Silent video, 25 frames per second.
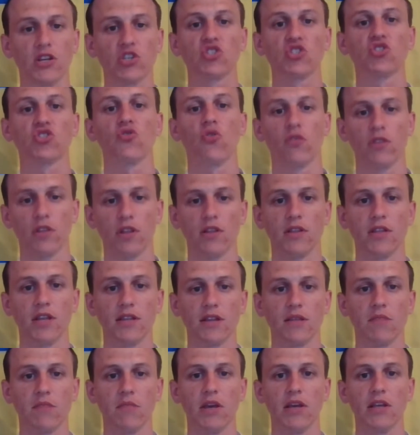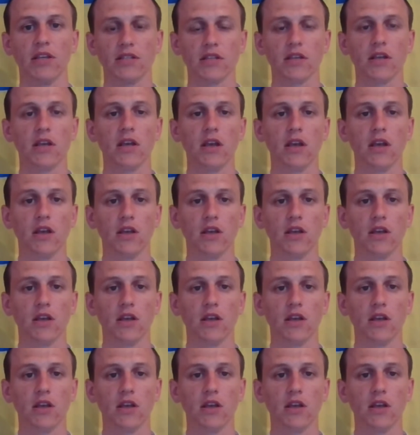external database